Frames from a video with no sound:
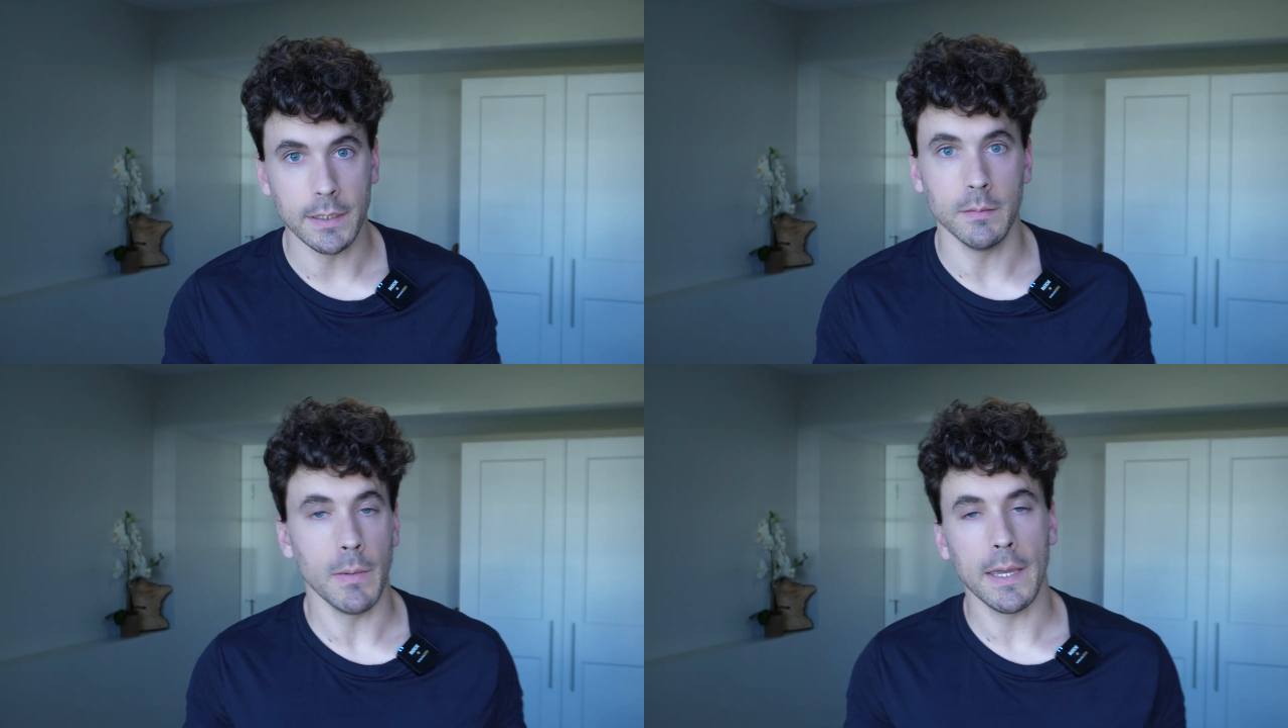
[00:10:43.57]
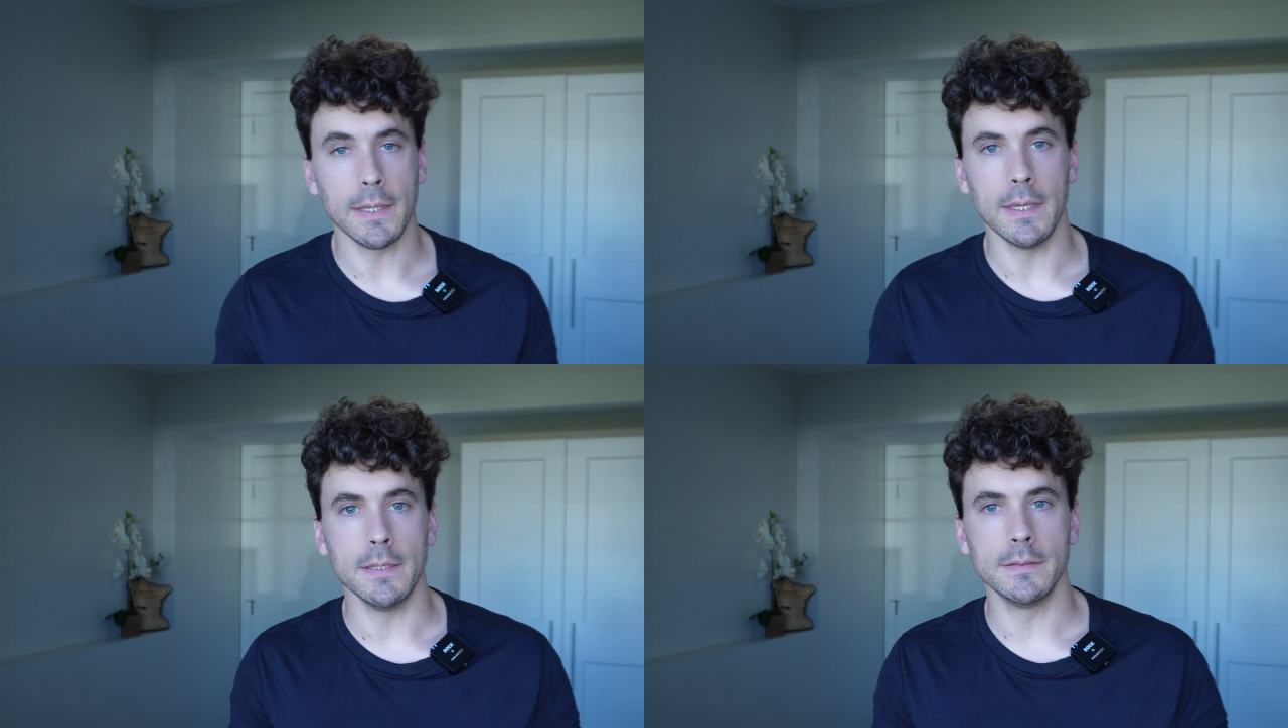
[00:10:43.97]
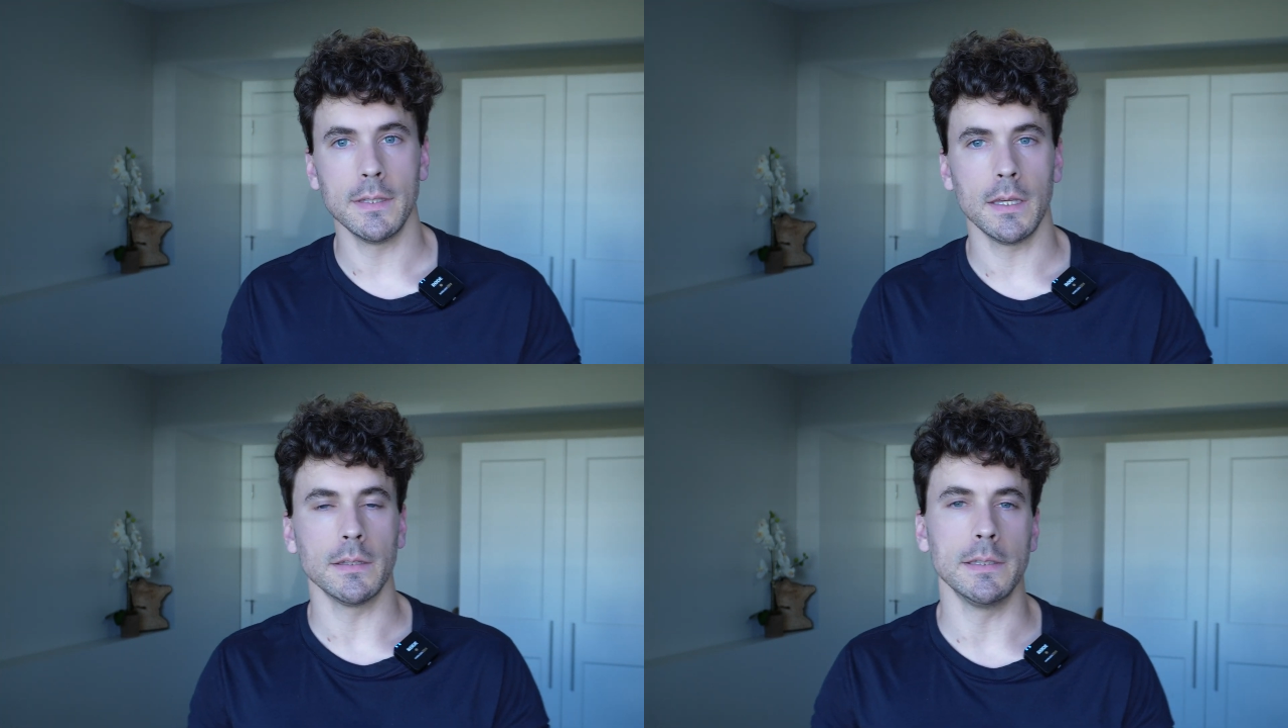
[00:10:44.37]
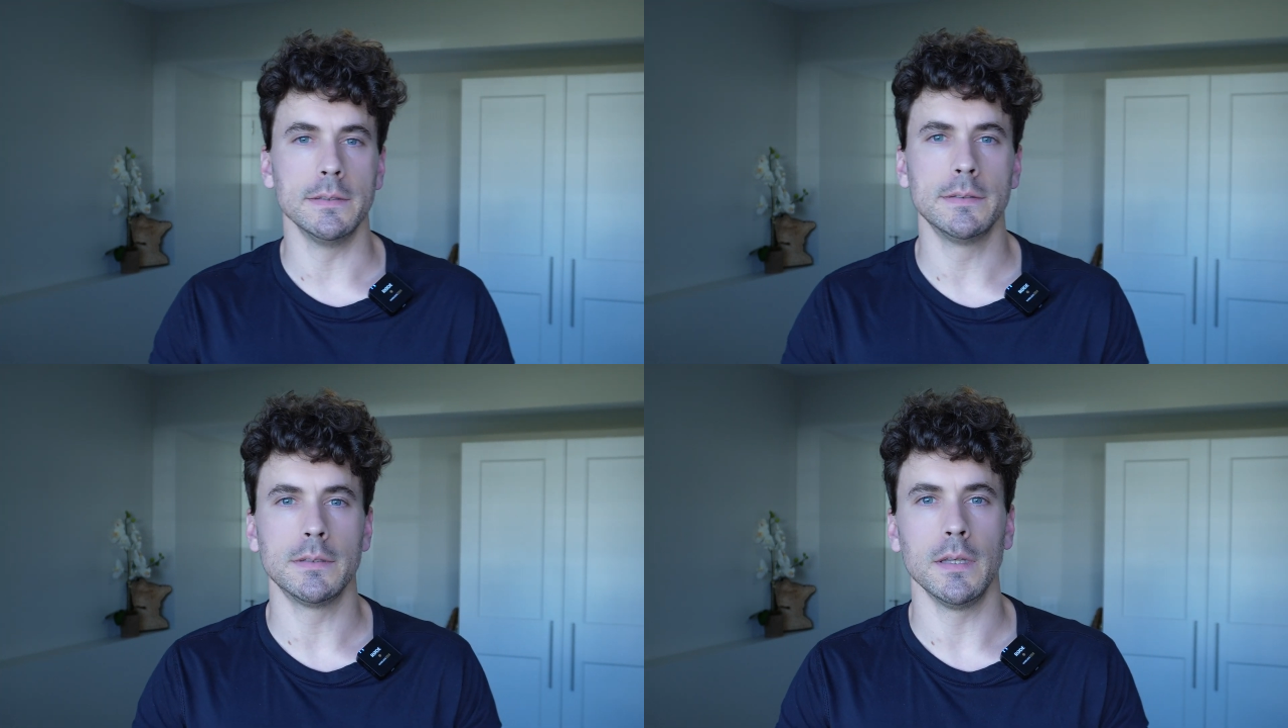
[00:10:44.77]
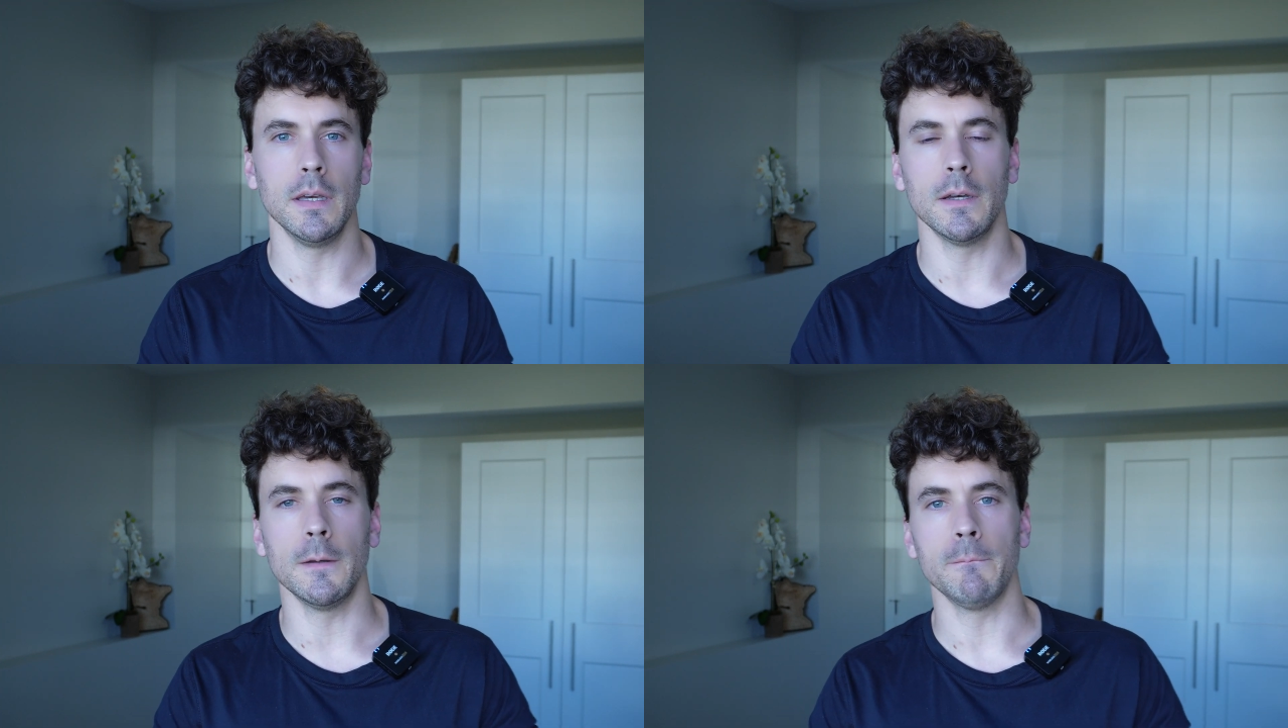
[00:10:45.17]
in my case, at least,
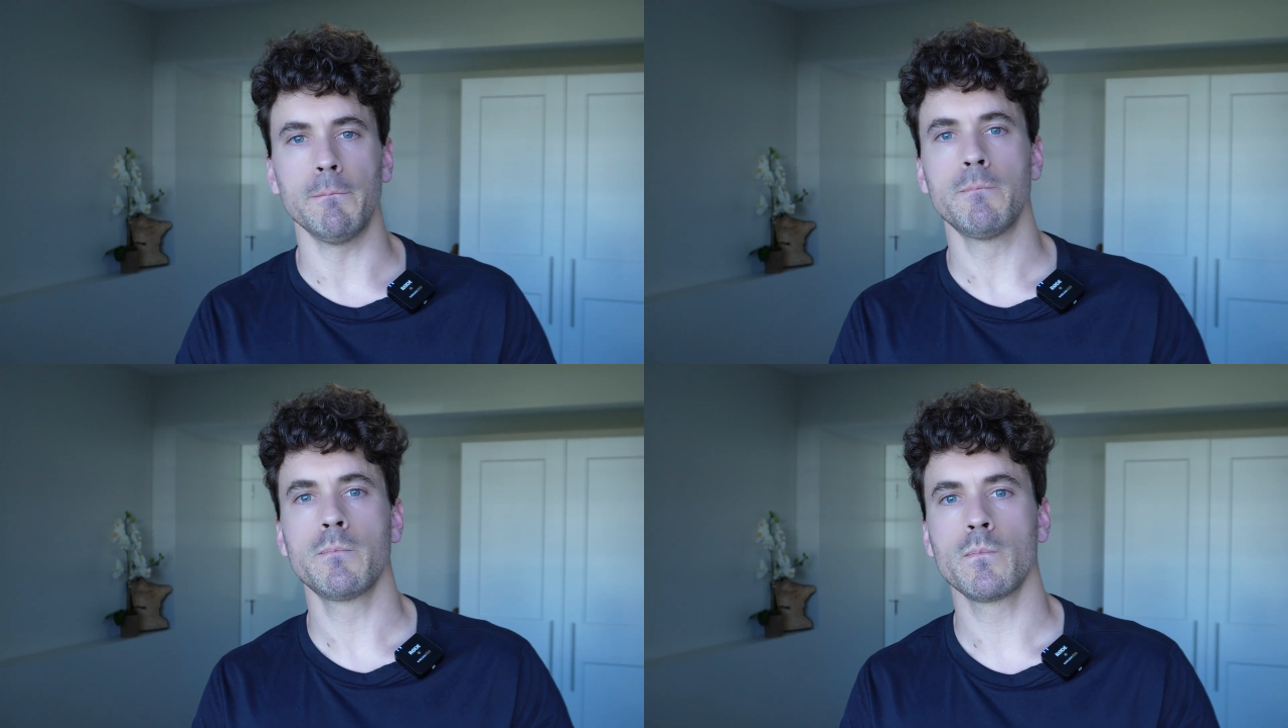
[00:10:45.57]
um,